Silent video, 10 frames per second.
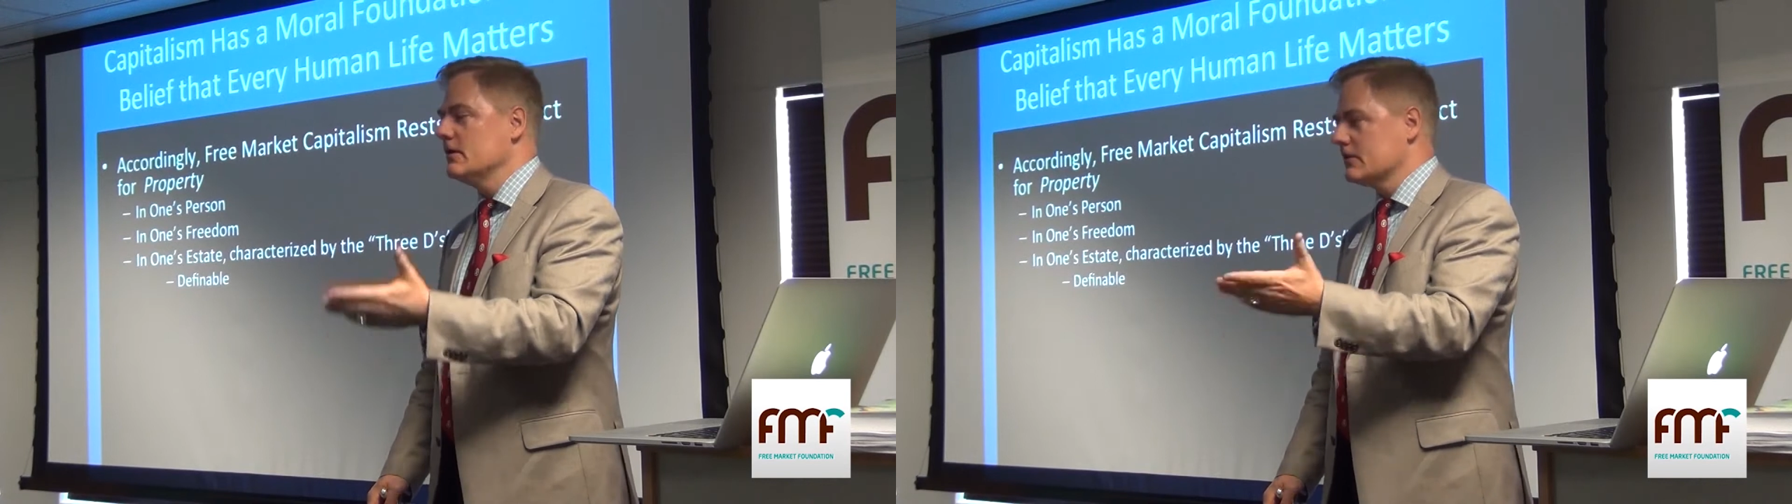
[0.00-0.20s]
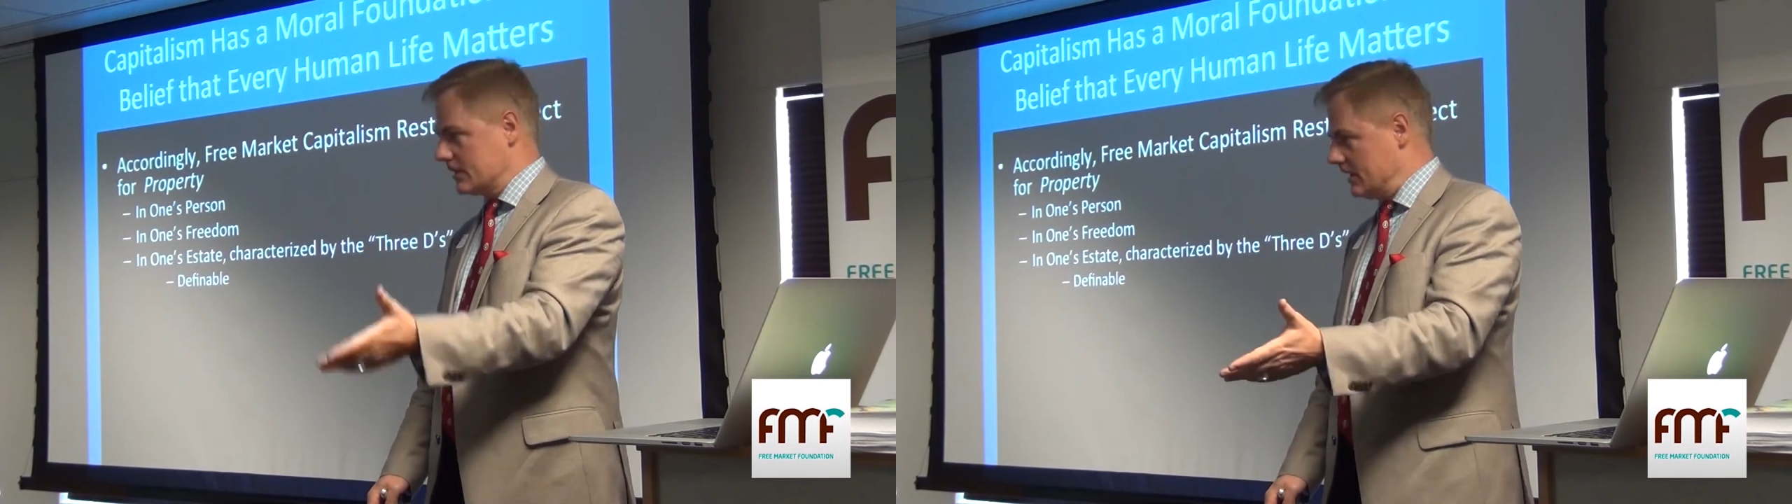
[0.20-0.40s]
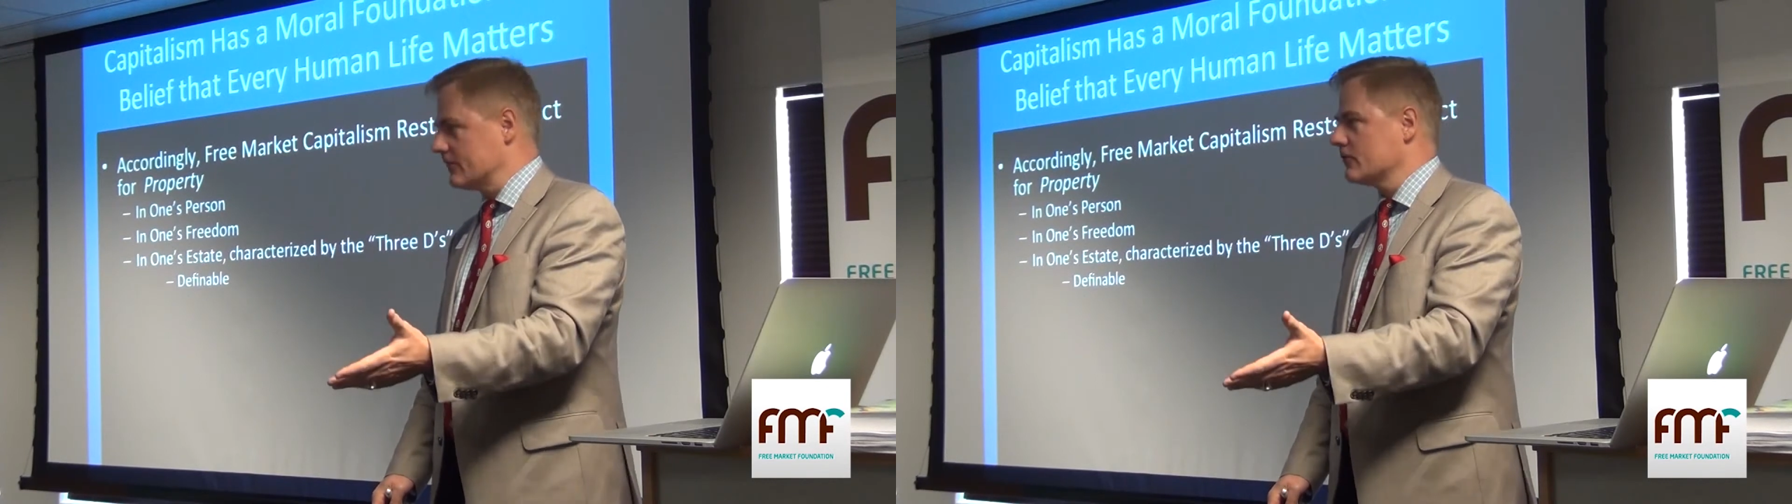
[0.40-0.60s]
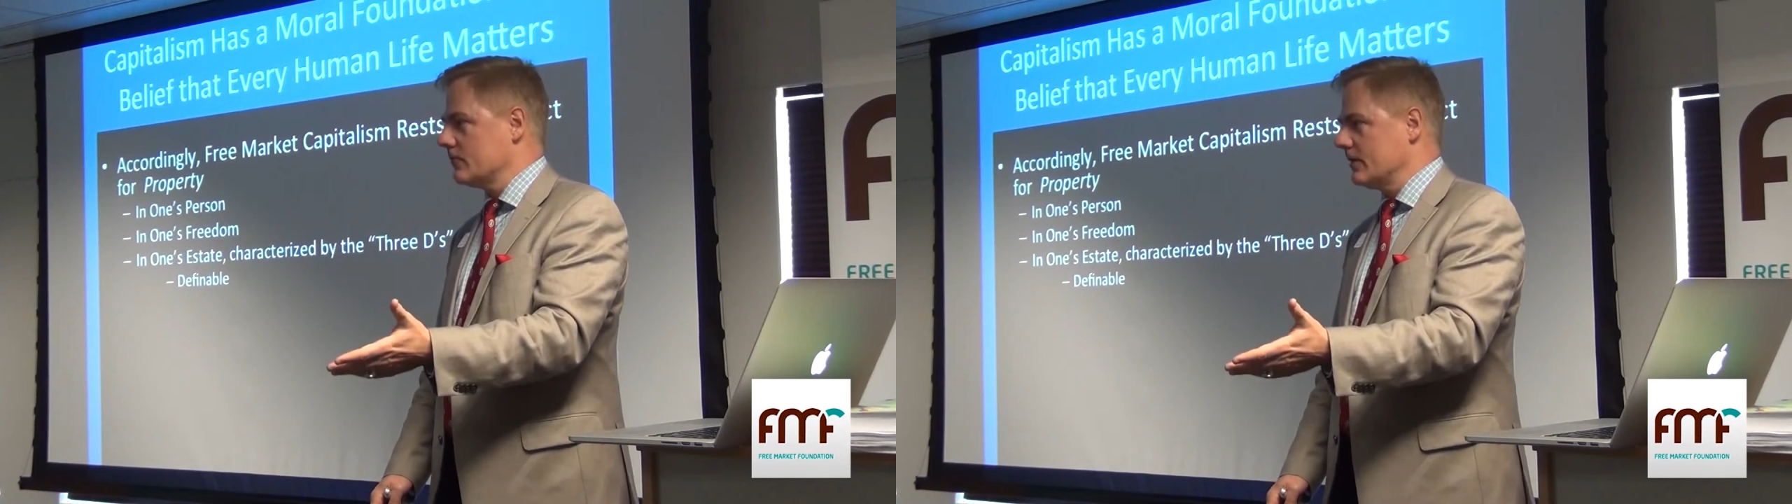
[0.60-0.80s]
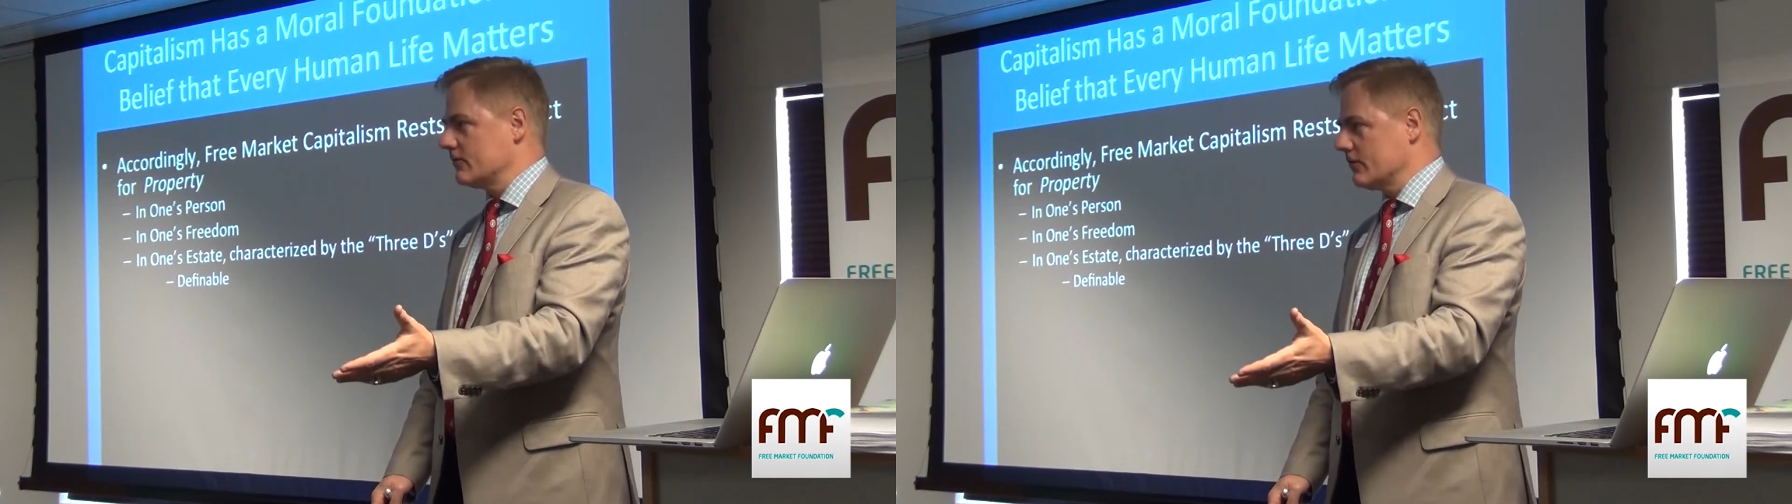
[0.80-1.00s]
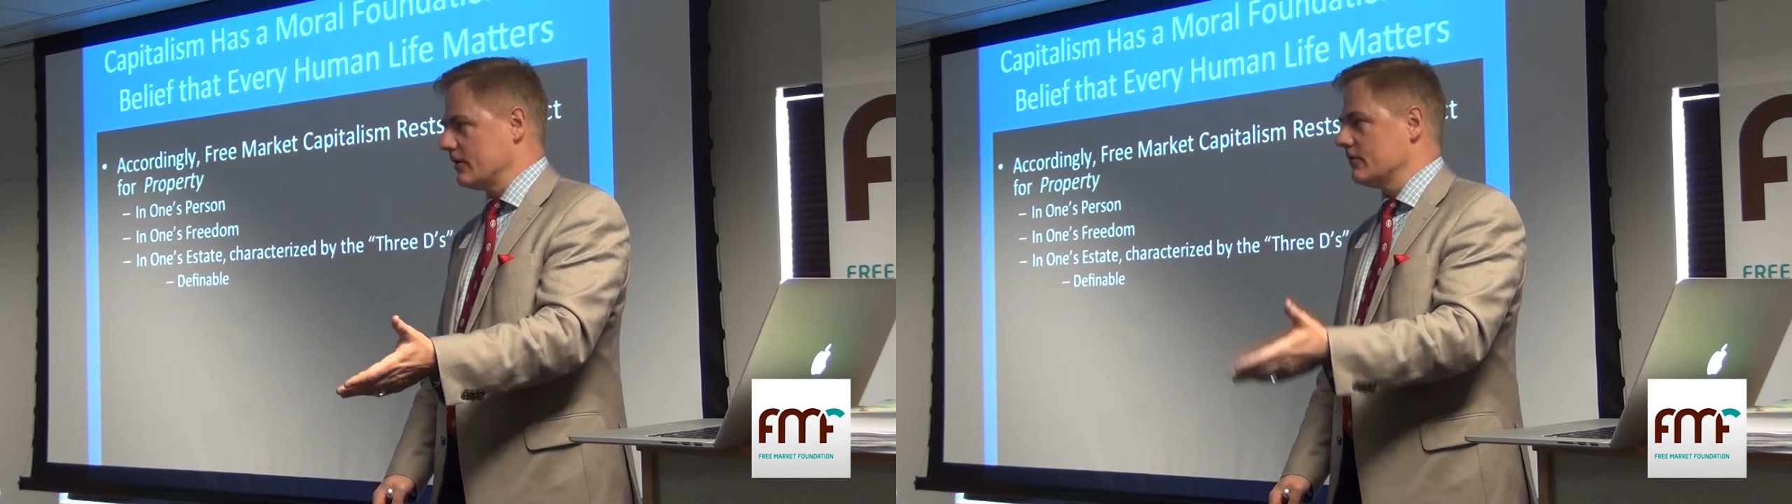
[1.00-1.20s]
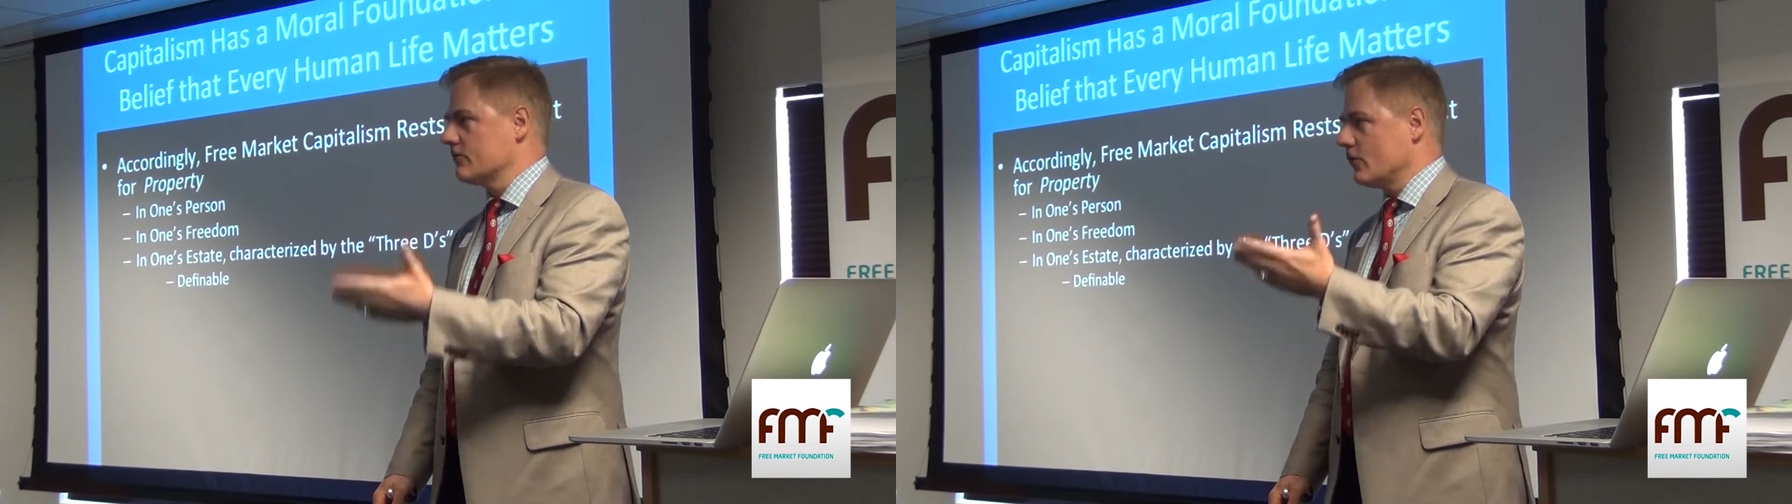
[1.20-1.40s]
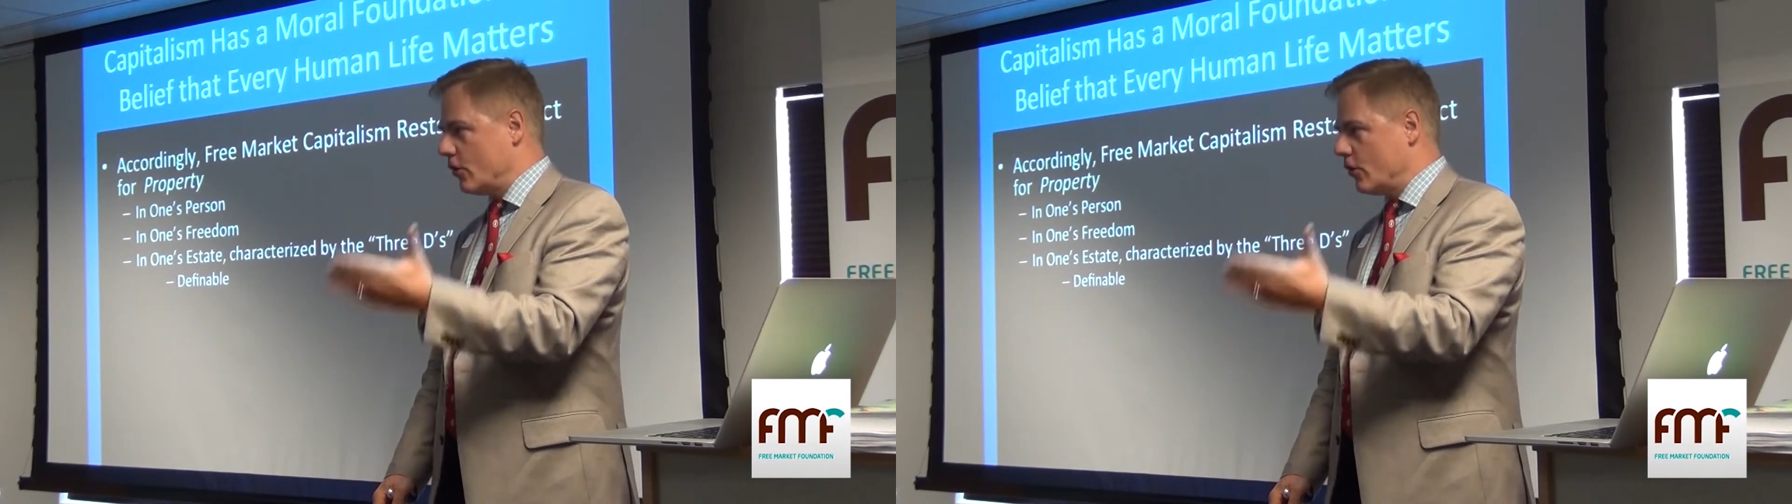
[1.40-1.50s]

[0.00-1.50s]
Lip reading: The consequence is